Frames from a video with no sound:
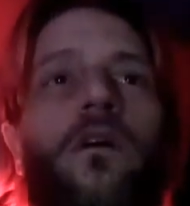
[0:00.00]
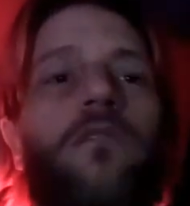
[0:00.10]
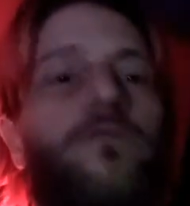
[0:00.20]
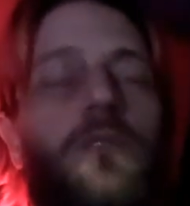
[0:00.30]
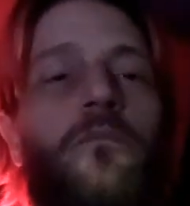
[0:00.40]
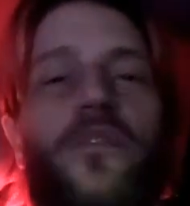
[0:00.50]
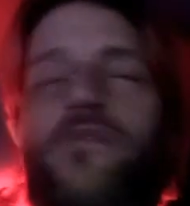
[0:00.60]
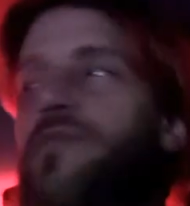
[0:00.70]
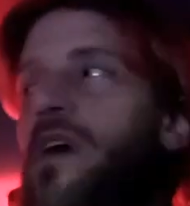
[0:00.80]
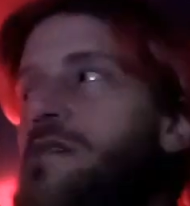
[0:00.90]
on
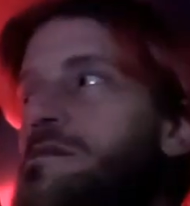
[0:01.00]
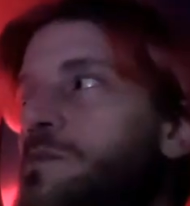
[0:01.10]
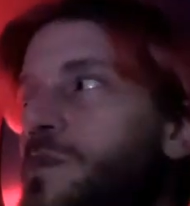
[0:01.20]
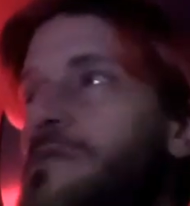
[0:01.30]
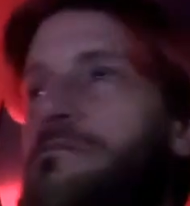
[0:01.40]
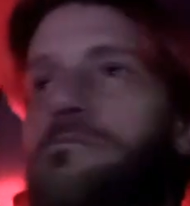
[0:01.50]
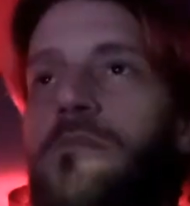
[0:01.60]
someone's face when,